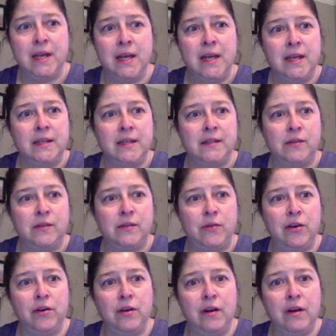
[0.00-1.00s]
So here
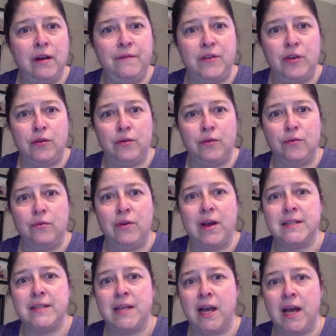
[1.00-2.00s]
are a few
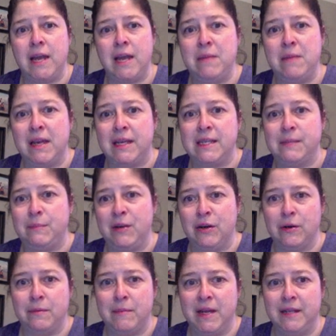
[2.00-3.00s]
time
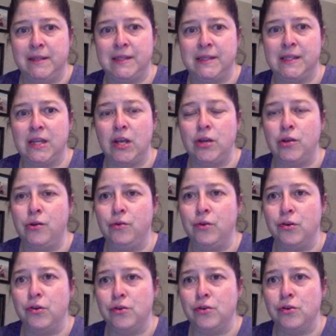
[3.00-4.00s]
experiments that you
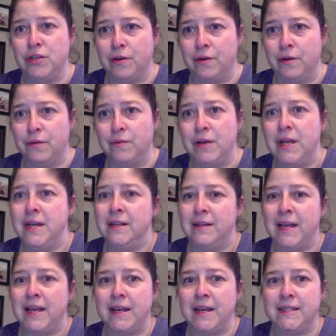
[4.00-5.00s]
could do.
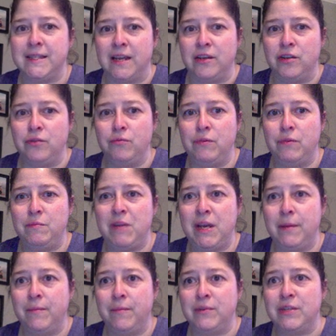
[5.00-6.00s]
Like I said, you would be
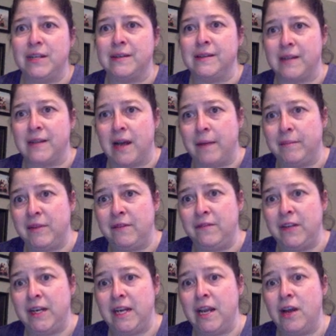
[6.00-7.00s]
able to stop the
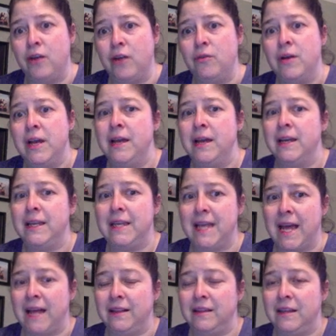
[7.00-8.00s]
video,
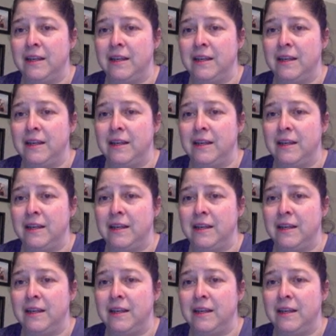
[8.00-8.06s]
get the